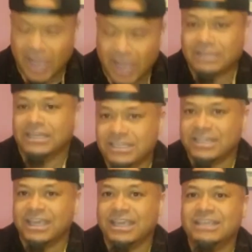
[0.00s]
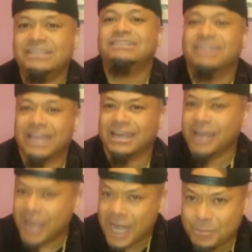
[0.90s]
DJs like
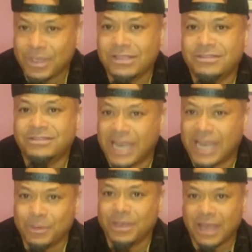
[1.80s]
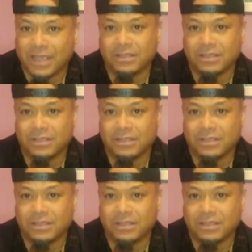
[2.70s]
Lonnie B telling me like,